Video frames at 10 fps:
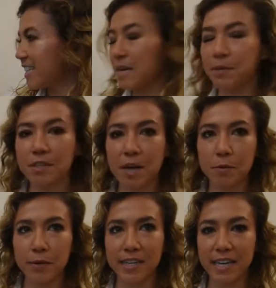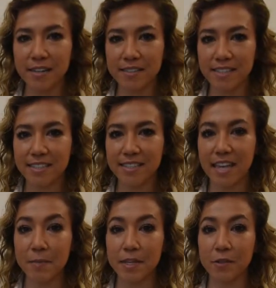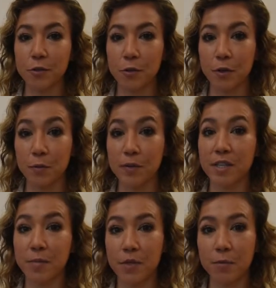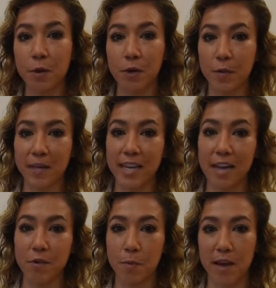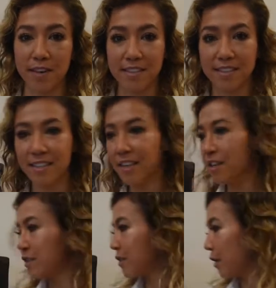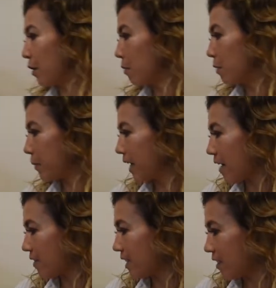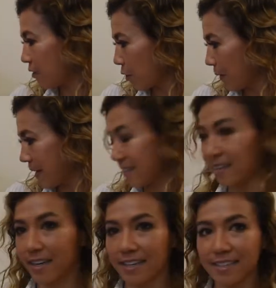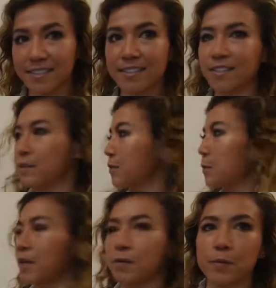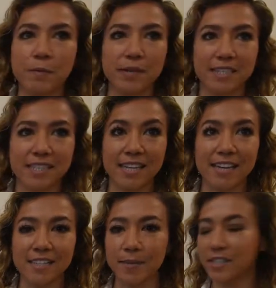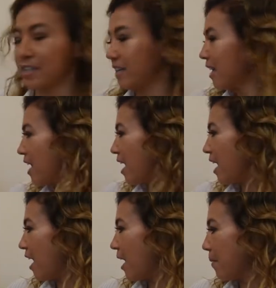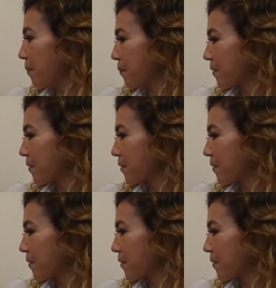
tabletop greenhouse that's climate controlled with computer programming and robotics. So what we have in here growing is lettuce. So this is the one that we built last semester. Um,